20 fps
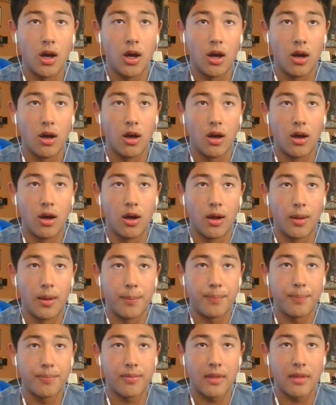Uh,
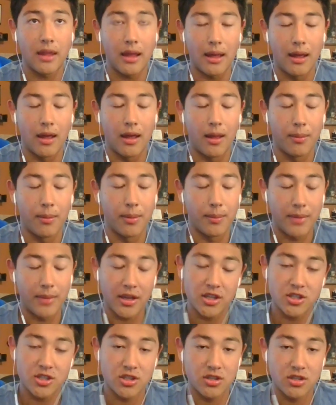but
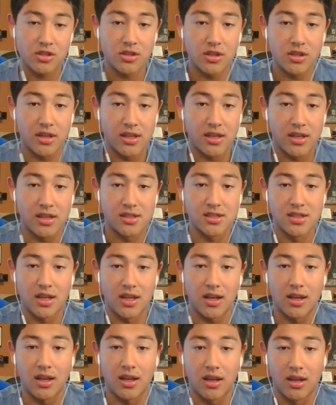make sure it is
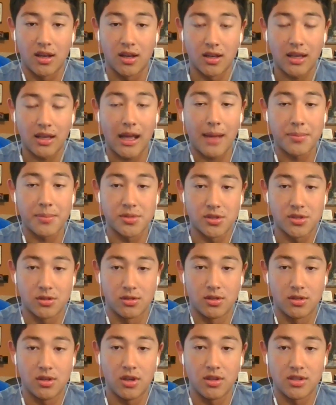not a
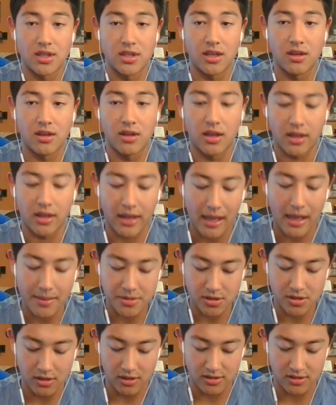capsule hotel. A
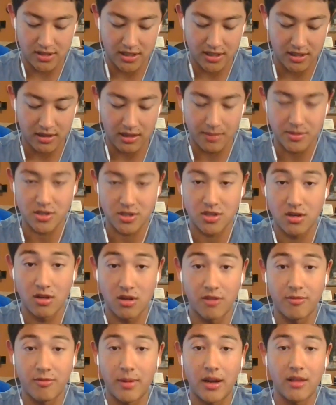capsule hotel, I'm
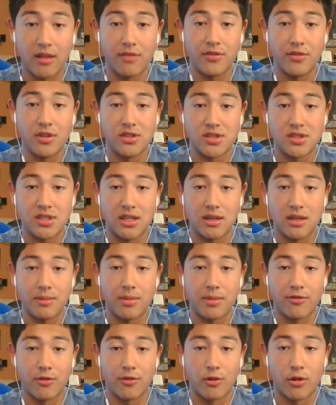sure many of you seen
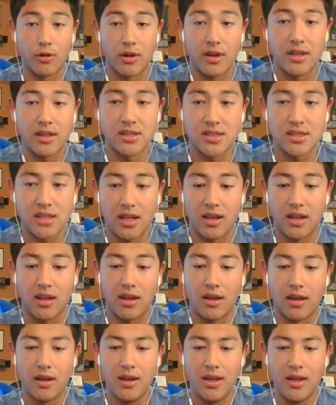it before. It's
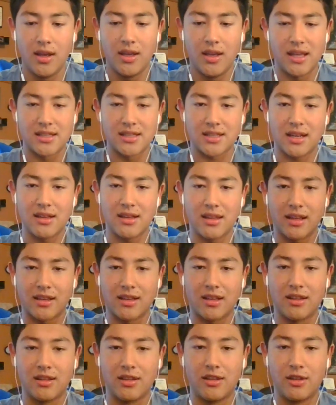kind of
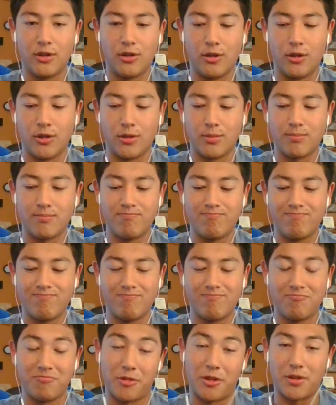like a little,
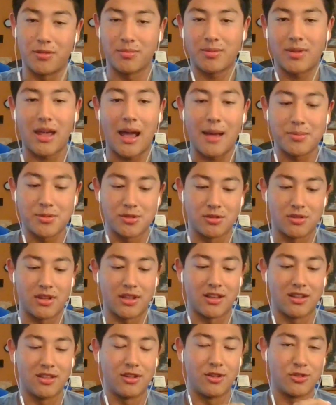well, capsule,
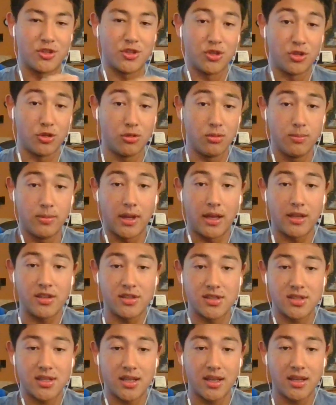like a little tube that
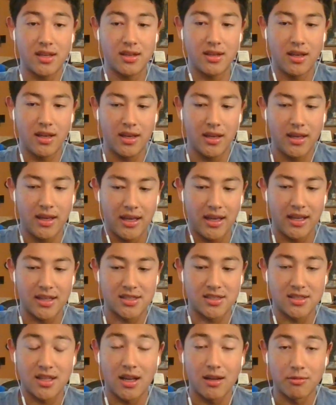you stay in.
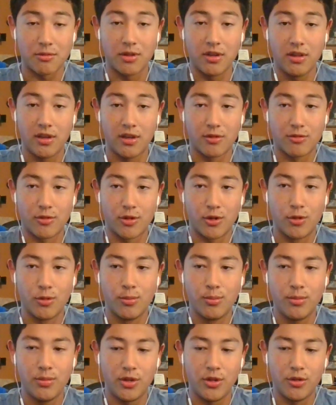It's not really a
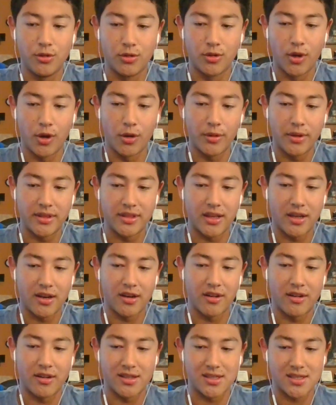room. You go in
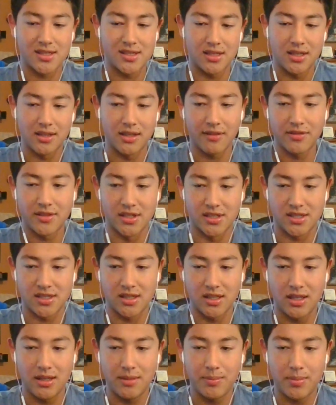there, it's enough to
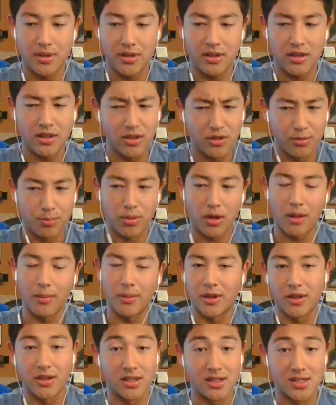sleep. You
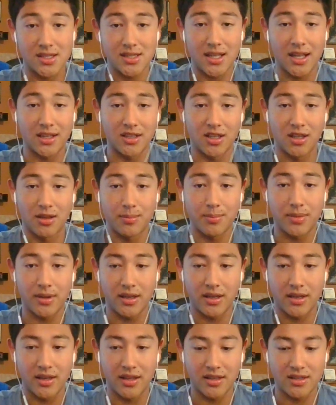probably couldn't stand up
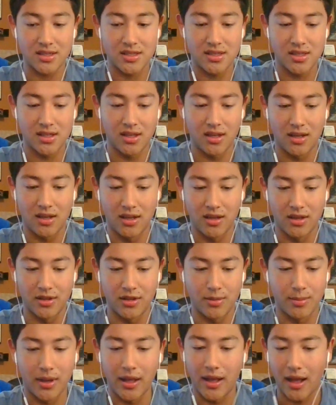in it.
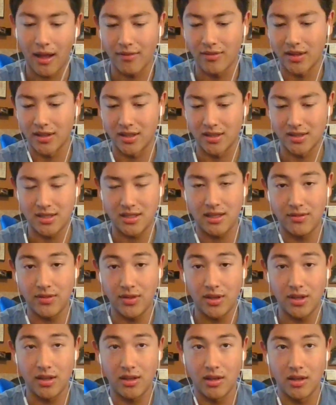You might have like a
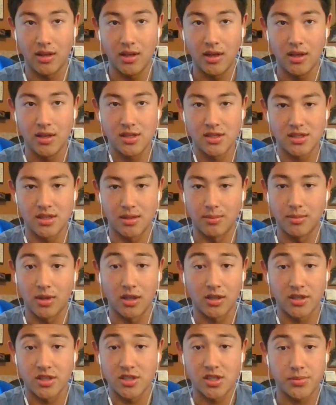TV, some
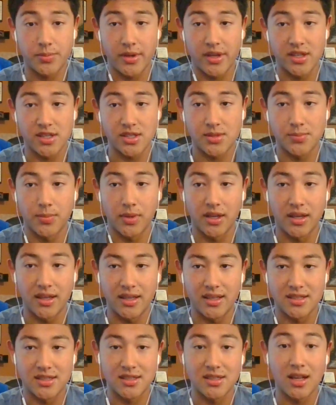luggage space, but
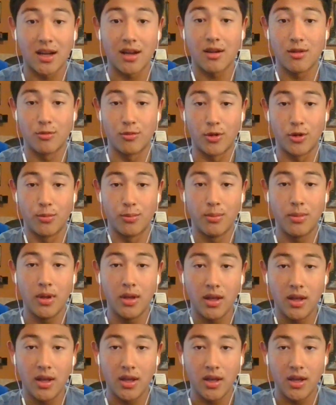it's not a room.
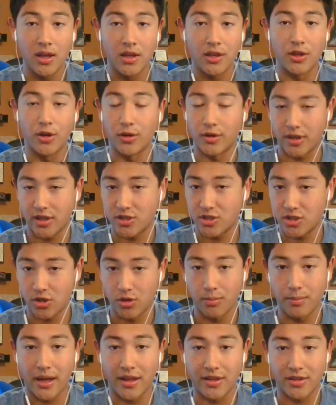You don't get
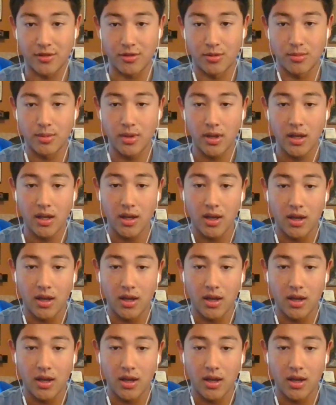your own bathroom.